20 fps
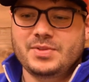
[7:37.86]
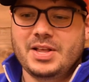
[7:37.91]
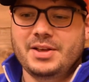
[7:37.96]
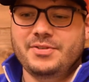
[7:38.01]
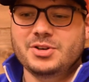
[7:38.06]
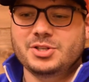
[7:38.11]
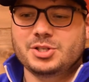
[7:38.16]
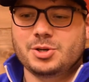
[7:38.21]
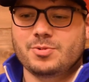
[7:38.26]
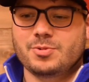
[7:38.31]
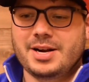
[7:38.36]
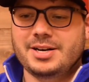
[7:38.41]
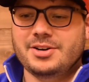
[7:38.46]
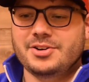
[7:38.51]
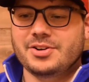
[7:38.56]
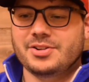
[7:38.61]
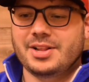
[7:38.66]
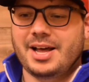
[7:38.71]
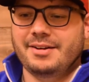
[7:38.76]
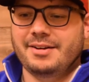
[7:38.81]
If you surrender
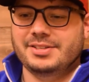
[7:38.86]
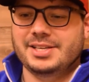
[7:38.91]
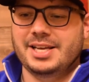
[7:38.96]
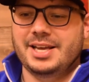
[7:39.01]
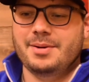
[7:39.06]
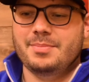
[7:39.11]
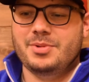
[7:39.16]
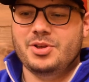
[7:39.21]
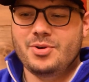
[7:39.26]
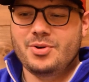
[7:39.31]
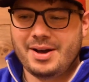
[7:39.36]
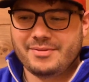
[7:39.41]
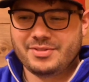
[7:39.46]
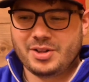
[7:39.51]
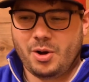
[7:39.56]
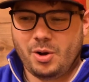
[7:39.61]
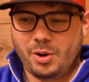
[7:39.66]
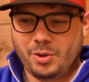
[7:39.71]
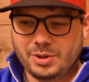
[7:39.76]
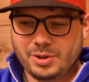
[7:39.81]
your life to him, you have
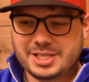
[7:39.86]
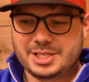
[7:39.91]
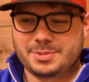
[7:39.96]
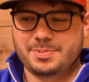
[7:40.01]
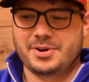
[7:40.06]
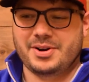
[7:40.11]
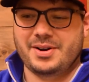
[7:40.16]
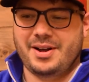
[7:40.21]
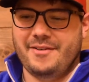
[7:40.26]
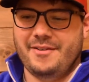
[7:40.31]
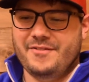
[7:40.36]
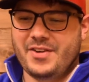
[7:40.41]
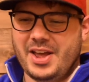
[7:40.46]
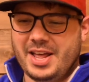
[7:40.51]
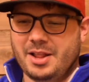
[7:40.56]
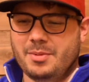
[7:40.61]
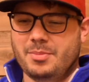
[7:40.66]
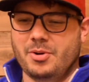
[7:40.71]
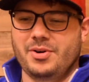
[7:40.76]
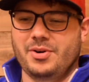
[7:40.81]
the Holy Spirit
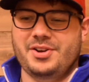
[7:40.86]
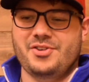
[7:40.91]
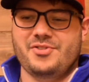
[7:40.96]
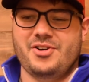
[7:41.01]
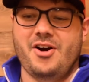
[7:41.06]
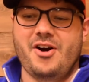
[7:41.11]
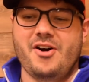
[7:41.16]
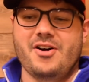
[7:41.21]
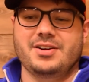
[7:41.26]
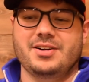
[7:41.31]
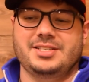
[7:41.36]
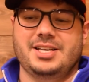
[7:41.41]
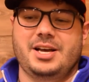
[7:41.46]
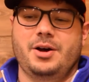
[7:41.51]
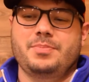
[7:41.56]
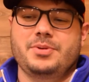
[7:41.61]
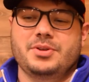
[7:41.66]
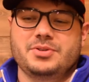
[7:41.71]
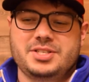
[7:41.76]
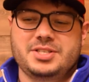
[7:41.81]
available in your heart to
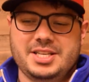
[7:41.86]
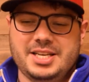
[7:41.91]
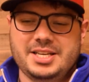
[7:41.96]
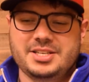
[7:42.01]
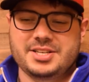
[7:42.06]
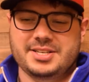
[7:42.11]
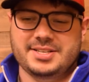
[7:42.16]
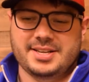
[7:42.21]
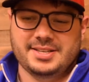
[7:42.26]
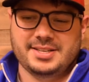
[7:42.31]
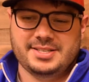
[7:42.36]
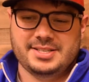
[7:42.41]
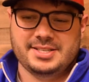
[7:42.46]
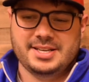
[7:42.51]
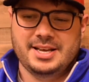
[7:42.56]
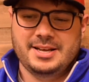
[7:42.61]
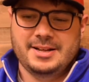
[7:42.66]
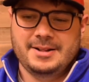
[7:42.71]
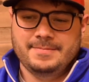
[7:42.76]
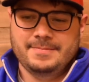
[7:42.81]
help you see Jesus
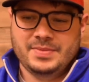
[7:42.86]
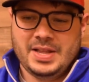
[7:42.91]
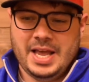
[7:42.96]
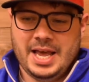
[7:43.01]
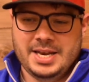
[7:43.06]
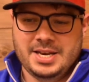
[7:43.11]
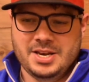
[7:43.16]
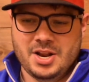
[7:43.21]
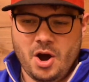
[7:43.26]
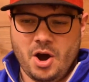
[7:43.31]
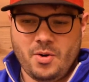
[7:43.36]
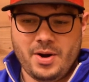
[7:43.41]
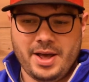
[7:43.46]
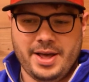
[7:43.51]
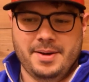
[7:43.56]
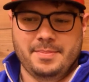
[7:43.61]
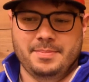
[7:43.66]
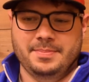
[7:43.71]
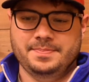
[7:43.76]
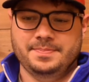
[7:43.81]
and know
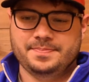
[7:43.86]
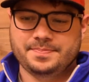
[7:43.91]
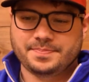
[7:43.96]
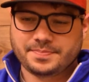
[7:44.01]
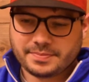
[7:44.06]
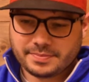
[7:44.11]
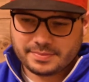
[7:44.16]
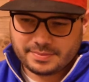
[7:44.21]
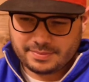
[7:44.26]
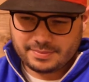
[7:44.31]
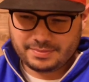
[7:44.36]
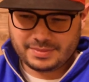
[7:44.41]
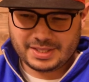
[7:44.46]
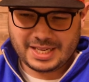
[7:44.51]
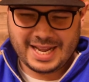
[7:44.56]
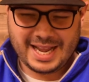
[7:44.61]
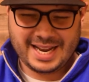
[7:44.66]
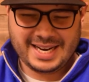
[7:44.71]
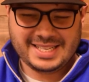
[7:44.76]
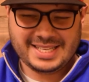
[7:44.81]
him.
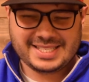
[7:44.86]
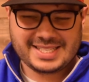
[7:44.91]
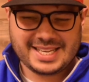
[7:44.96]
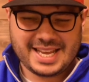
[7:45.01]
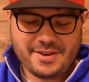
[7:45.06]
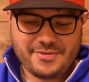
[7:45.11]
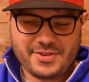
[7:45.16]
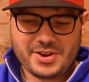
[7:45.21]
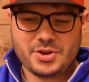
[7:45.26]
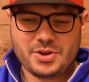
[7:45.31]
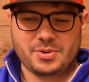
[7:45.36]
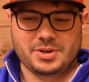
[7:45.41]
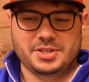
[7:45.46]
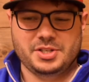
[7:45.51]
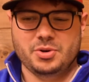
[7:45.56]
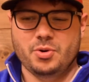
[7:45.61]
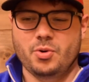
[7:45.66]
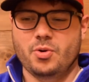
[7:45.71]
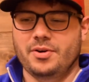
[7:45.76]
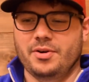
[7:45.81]
And he's given you a
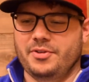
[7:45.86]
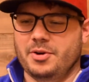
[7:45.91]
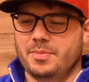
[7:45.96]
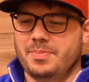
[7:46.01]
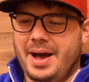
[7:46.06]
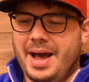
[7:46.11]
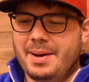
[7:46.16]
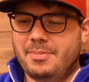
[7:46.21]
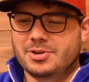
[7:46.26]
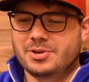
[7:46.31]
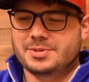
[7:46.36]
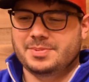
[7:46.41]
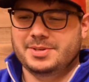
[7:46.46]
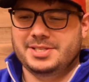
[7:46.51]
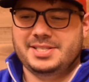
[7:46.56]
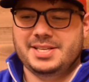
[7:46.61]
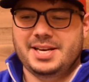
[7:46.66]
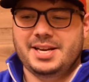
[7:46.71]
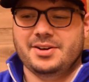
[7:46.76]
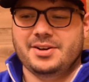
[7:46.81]
tool. If your Bible has
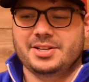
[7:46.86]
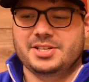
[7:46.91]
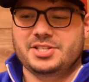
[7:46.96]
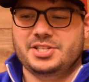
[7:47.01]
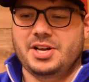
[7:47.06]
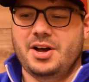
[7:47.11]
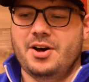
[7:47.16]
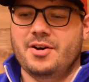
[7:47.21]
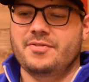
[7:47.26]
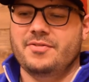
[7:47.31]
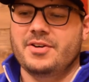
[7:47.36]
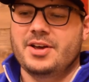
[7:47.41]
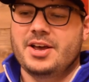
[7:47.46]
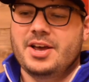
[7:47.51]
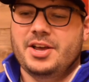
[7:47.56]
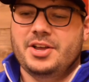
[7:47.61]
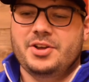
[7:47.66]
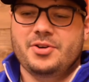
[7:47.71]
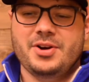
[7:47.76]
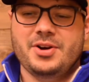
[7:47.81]
been sitting on the shelf,
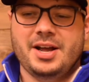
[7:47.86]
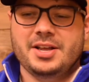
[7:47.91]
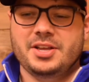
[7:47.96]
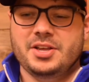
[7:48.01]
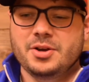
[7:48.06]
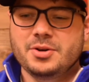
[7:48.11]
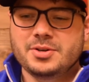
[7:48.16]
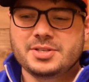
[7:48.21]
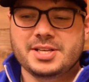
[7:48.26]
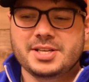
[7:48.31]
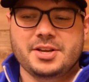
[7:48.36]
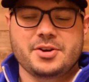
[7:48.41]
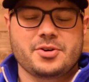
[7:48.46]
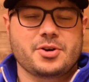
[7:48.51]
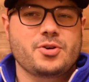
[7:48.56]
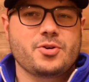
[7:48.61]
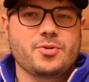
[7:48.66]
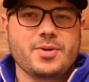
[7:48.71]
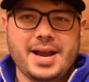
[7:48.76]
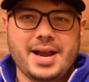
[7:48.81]
you're not using your
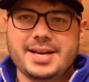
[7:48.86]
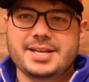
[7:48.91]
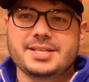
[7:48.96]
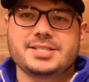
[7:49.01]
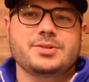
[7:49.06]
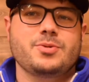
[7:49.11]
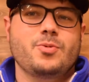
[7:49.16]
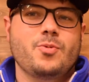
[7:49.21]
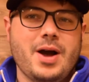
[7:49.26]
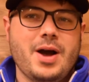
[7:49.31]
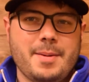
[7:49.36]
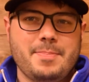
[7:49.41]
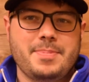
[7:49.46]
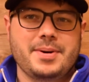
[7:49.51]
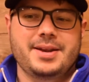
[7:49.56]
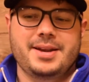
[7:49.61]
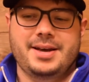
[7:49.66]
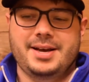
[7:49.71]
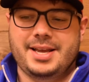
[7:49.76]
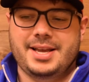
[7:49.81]
greatest
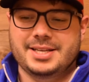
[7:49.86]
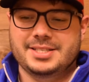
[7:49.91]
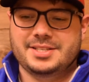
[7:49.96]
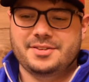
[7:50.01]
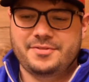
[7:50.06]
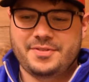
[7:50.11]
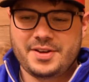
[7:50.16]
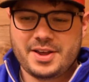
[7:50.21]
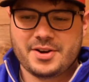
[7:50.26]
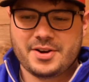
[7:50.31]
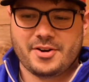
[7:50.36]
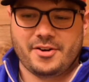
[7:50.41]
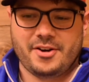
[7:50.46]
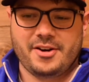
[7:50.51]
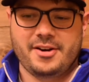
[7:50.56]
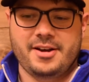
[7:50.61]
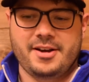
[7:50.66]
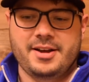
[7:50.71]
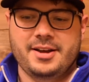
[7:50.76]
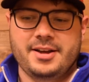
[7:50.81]
weapon against fear.